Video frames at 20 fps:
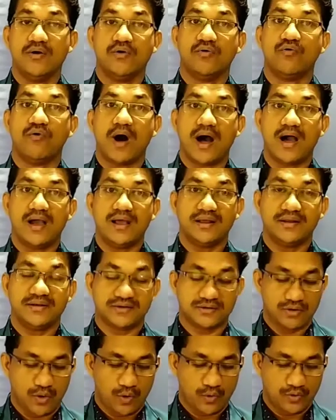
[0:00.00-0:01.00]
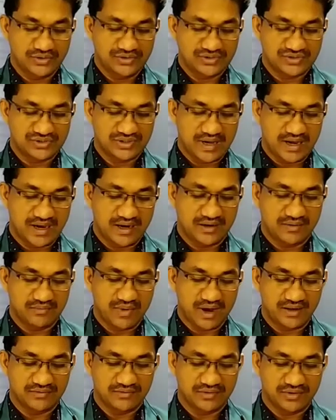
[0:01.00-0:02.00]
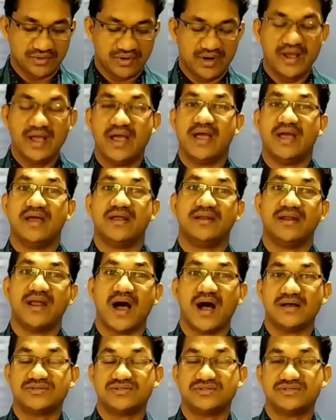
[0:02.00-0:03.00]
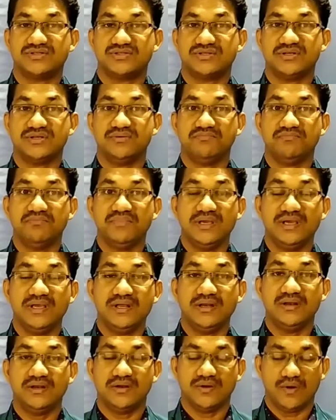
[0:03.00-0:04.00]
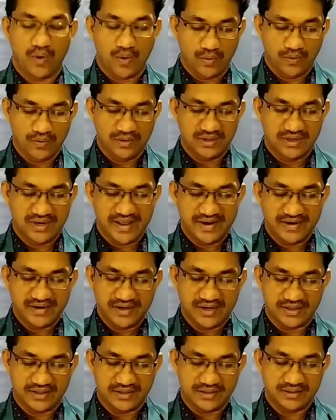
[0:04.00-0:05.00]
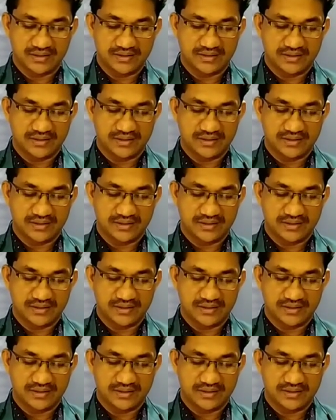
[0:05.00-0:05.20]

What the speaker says: Violet calls her mother a nasty, mean old lady